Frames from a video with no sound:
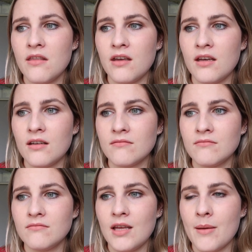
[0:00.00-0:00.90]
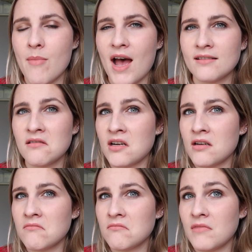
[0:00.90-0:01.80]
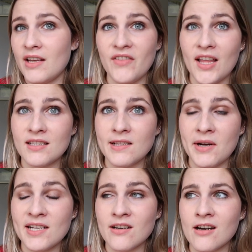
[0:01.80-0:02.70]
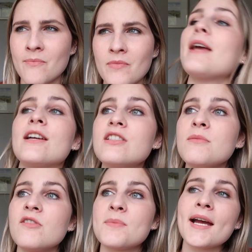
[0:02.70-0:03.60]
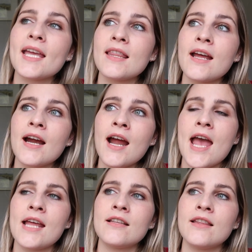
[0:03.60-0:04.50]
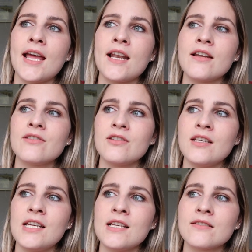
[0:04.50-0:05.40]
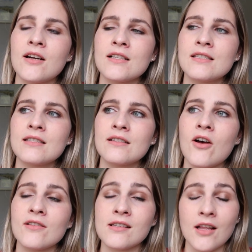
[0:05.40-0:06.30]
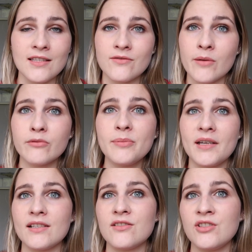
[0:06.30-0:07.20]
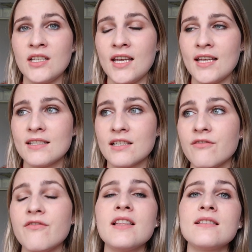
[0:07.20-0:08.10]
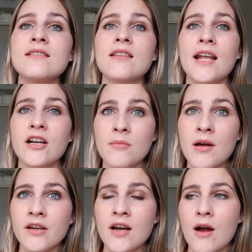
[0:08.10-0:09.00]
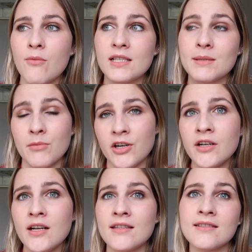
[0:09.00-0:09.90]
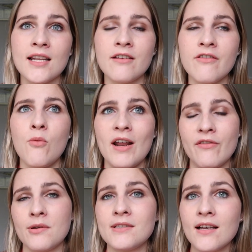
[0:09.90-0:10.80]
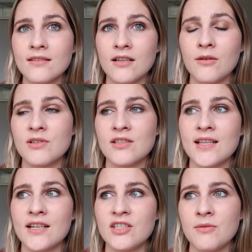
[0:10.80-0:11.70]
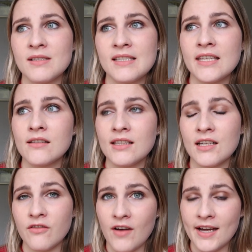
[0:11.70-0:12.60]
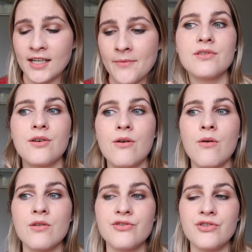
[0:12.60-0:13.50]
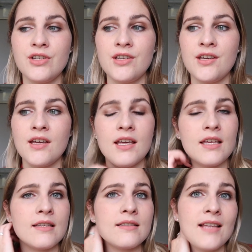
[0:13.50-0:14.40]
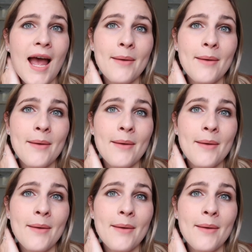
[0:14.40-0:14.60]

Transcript: the ambassador, if that's the right term. But yeah, she moves back in there and then she starts causing lots of trouble because she is convinced that her mother was murdered instead of what everyone tells her, which is that she was killed in a fire. So she is